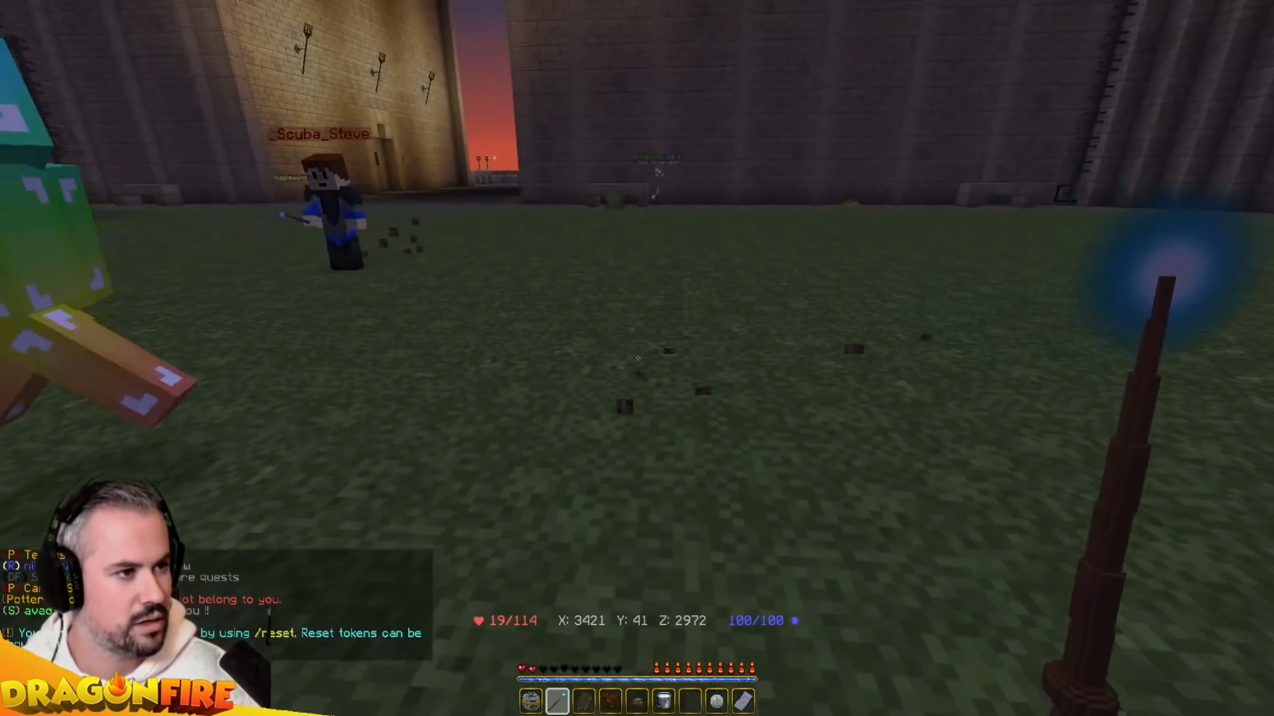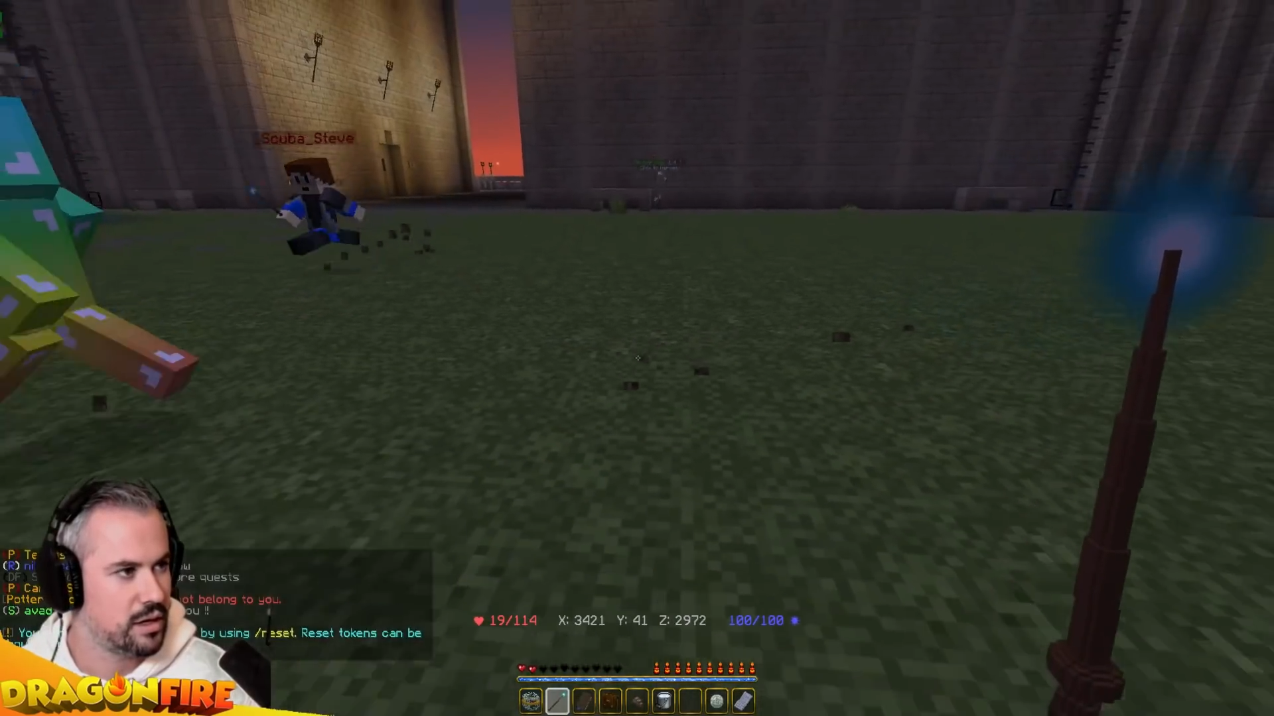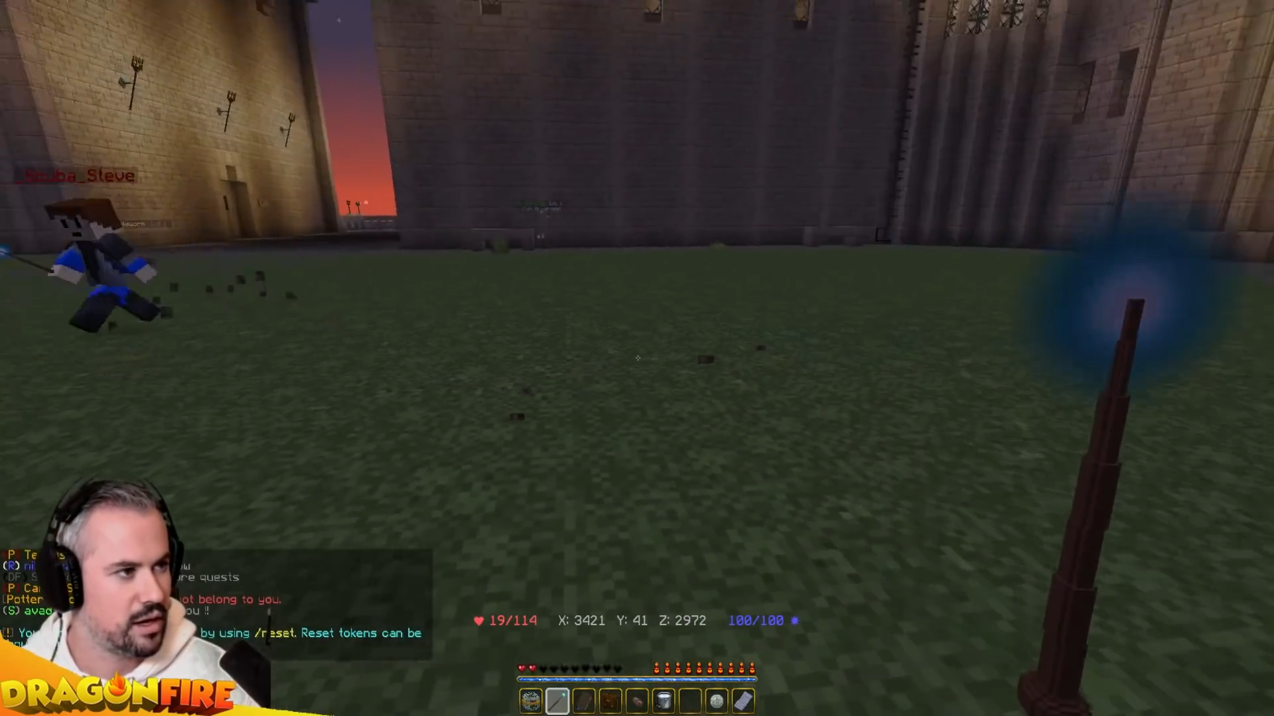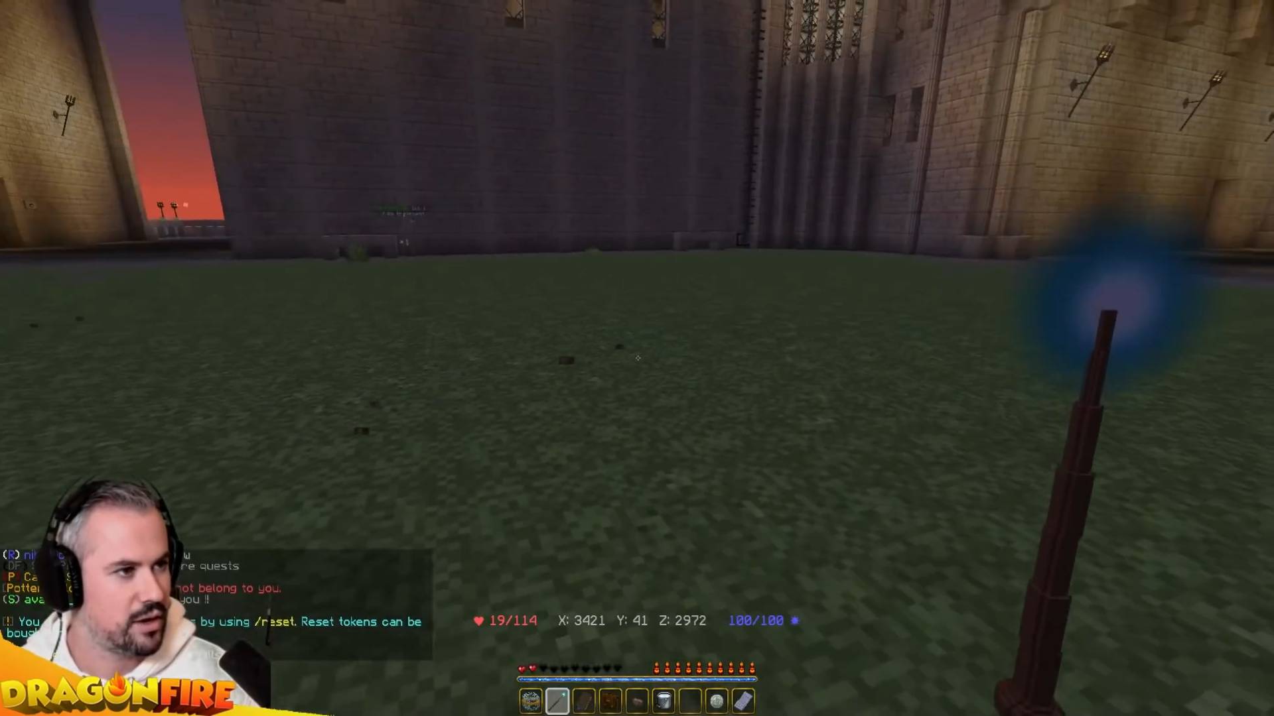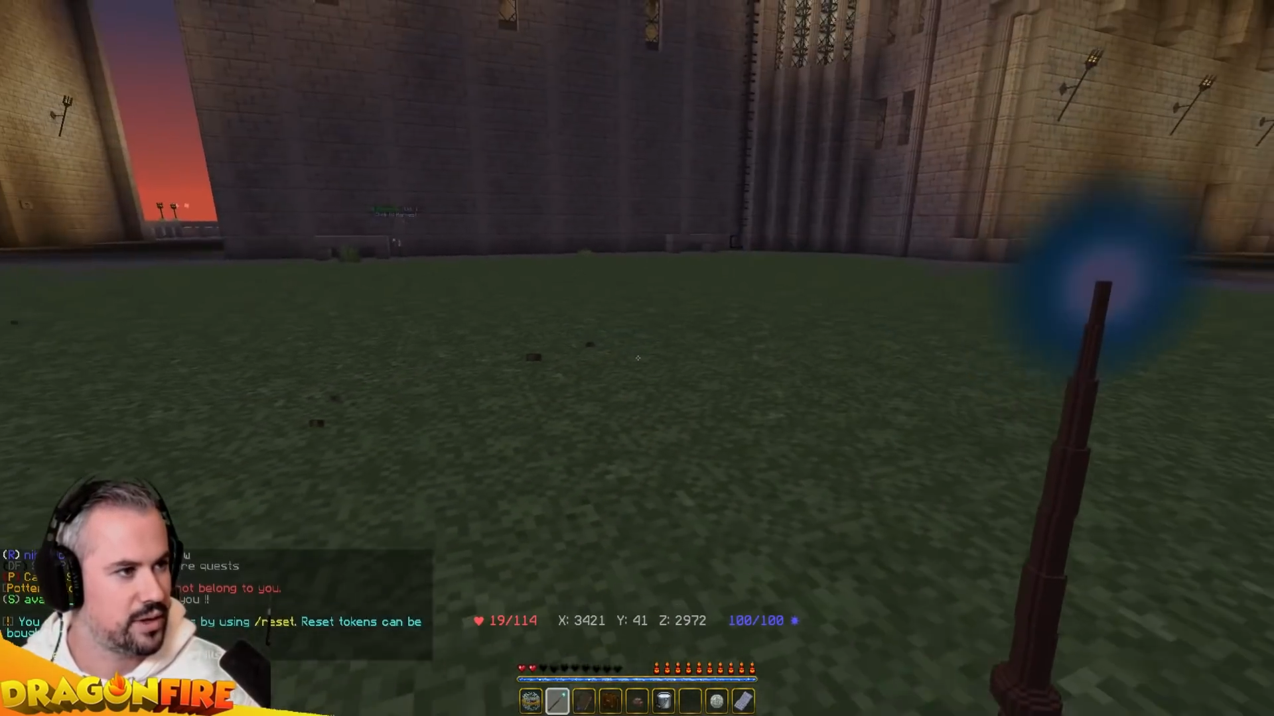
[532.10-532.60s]

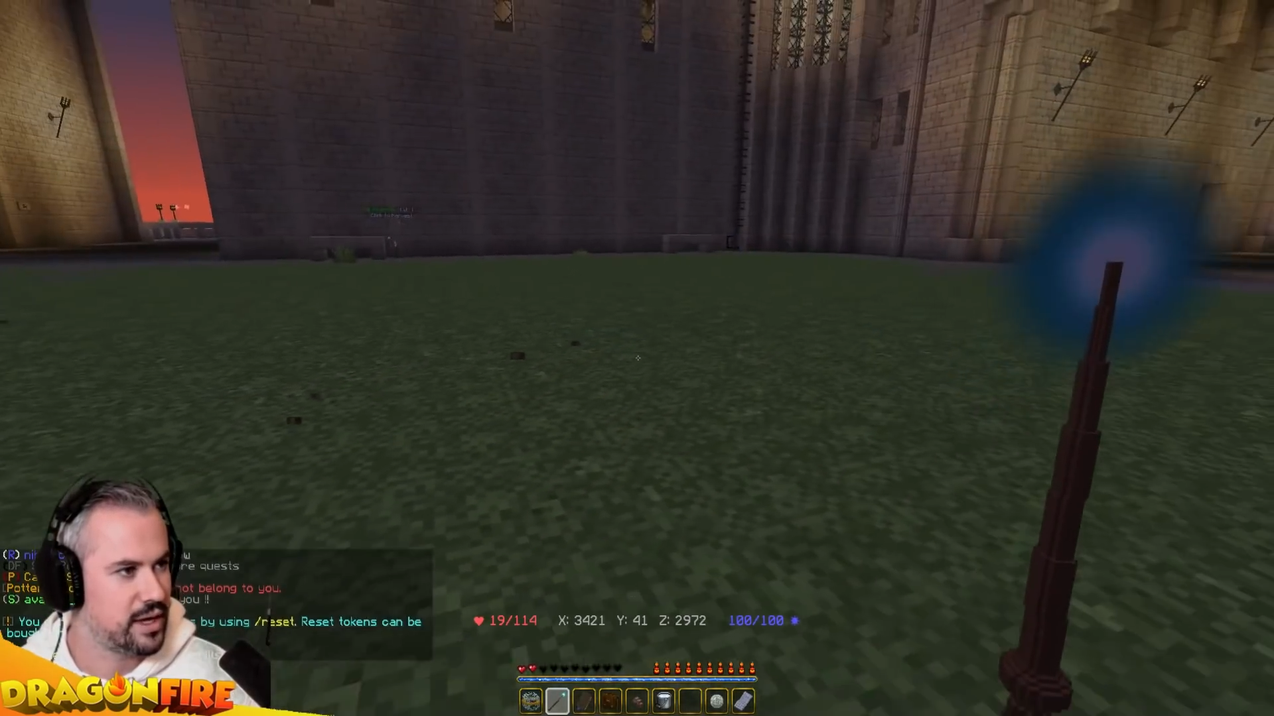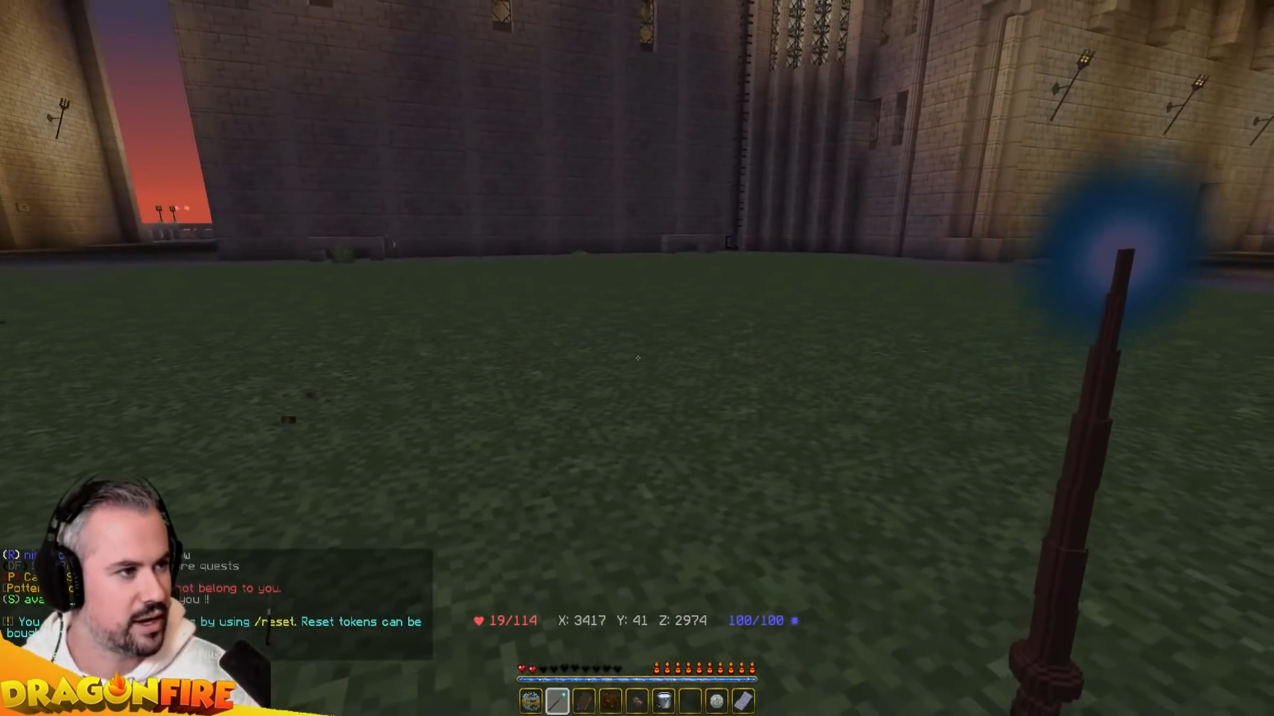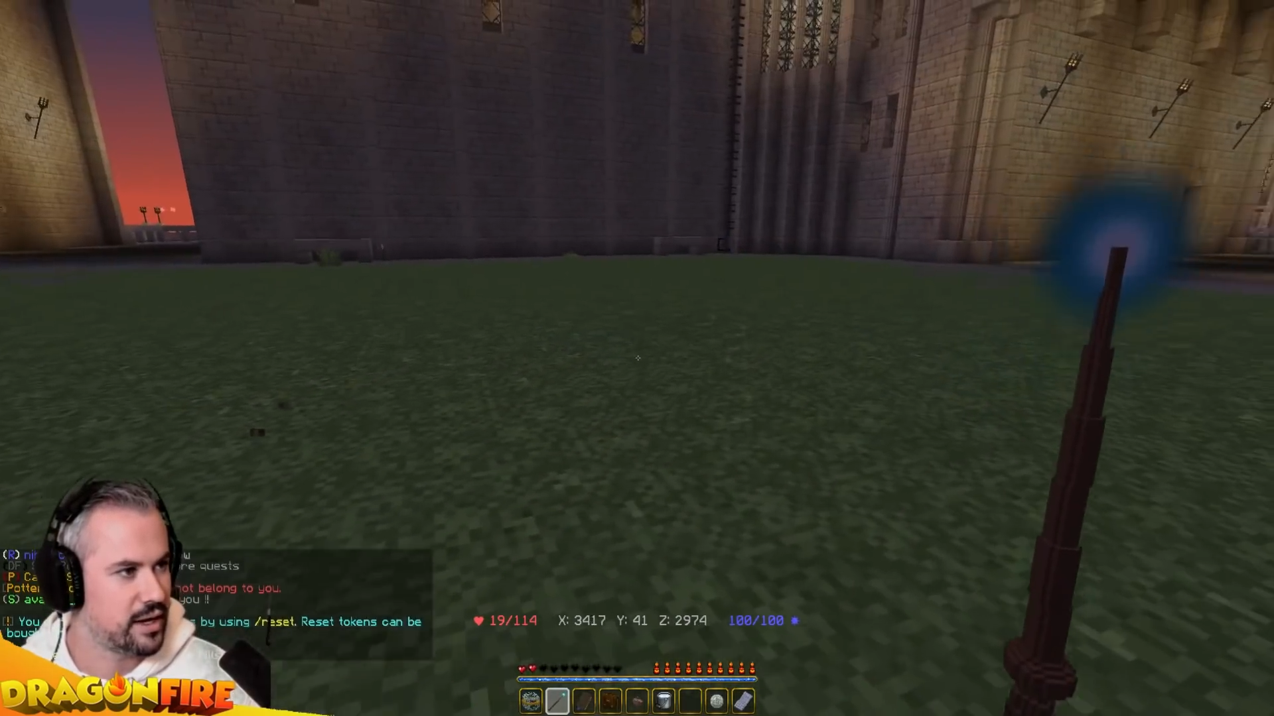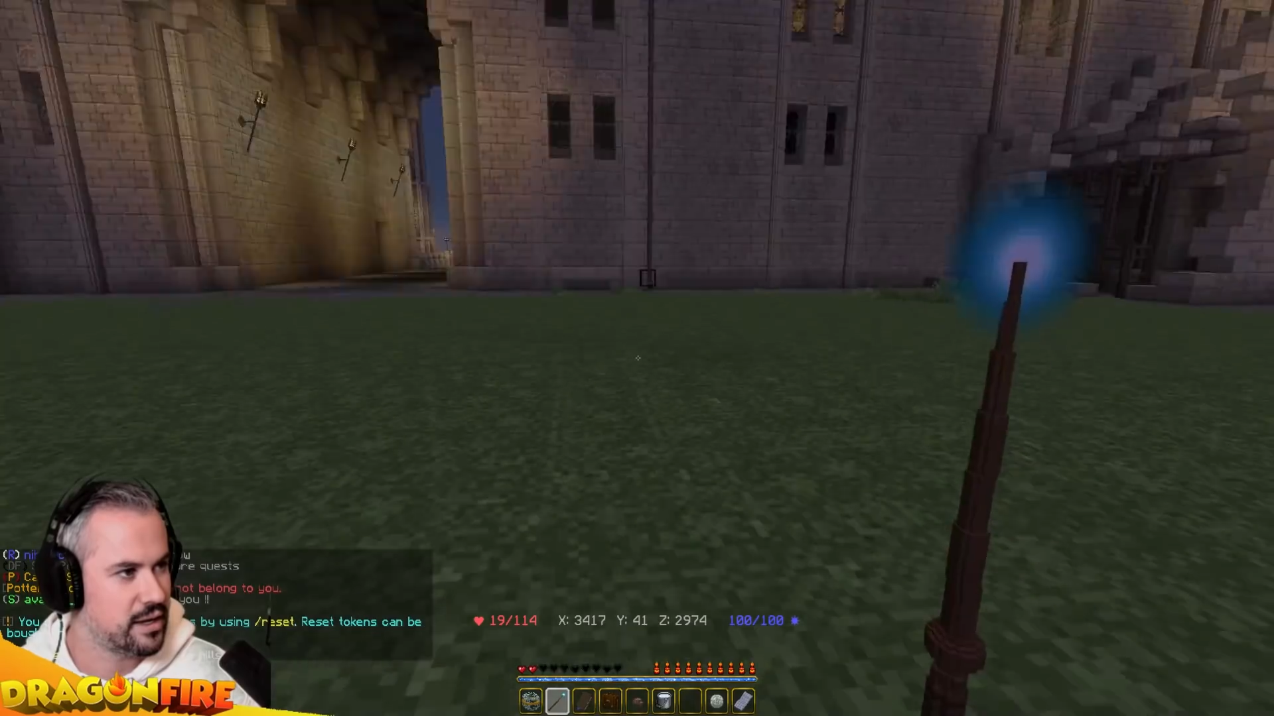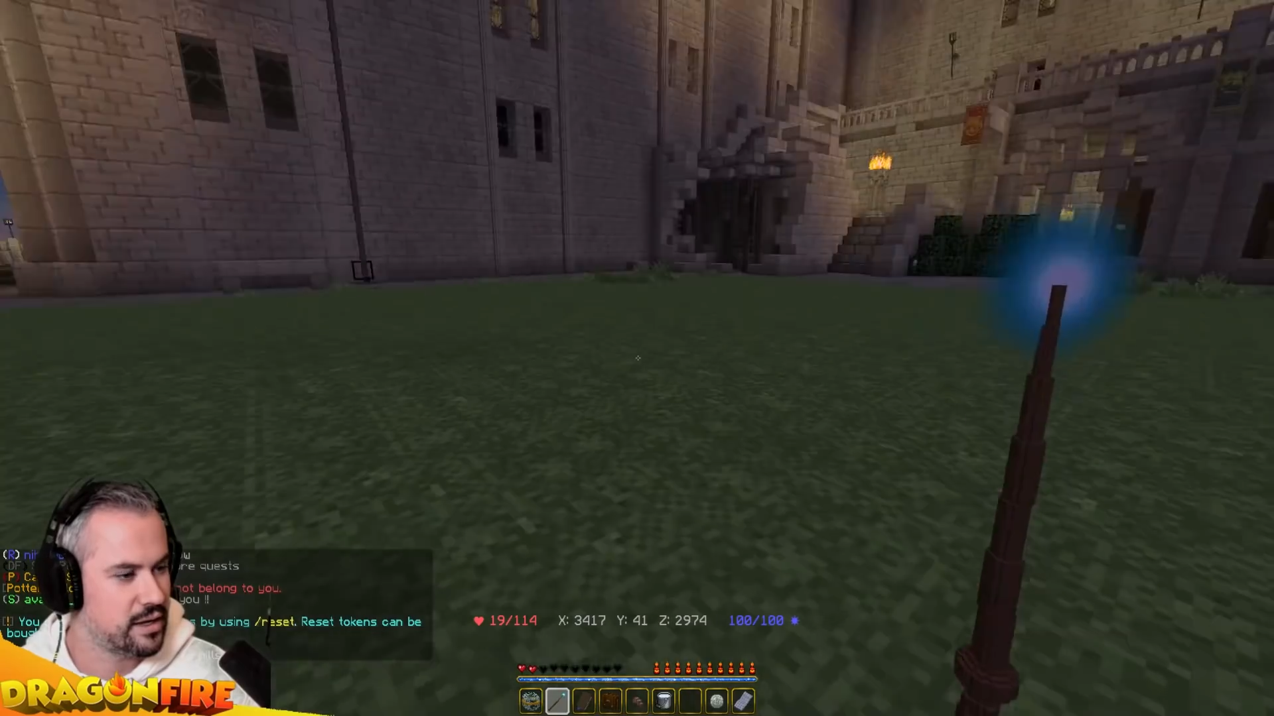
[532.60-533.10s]
Oh, he
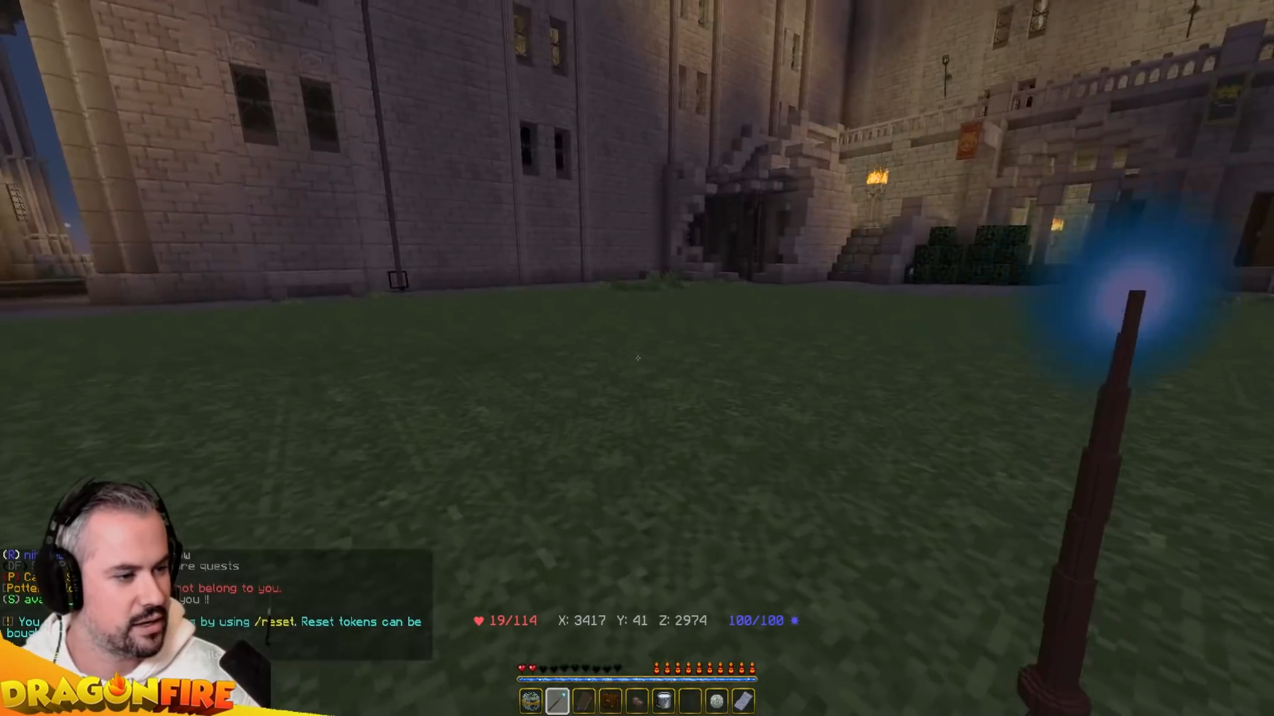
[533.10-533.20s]
got it.